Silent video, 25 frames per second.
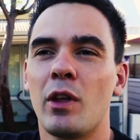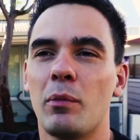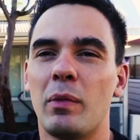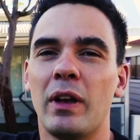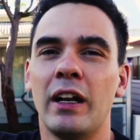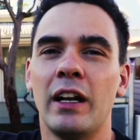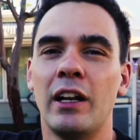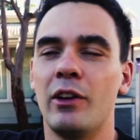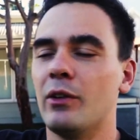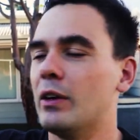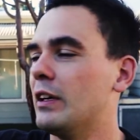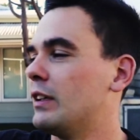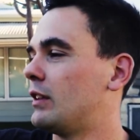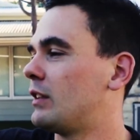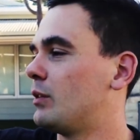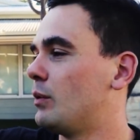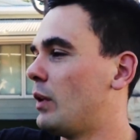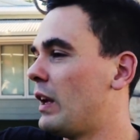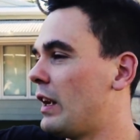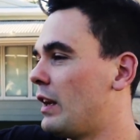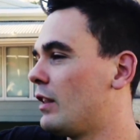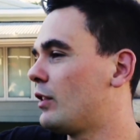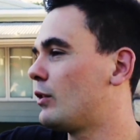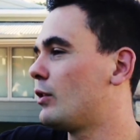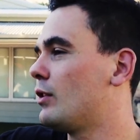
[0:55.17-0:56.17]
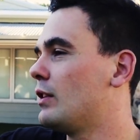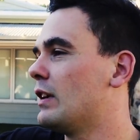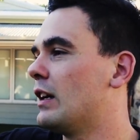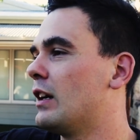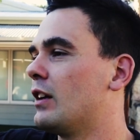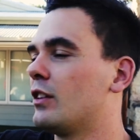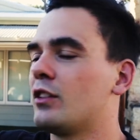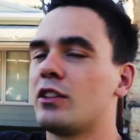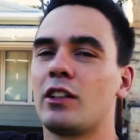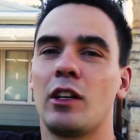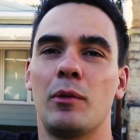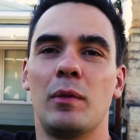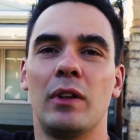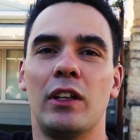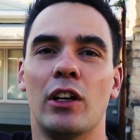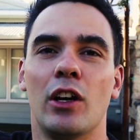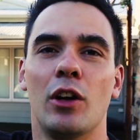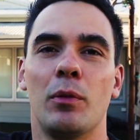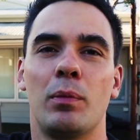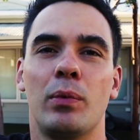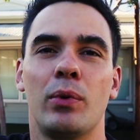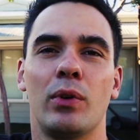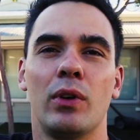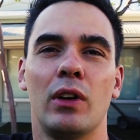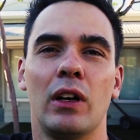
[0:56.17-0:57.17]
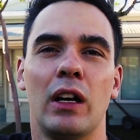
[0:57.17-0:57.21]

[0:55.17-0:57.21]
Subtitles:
But anyways, we're heading through now, it's going to be dope.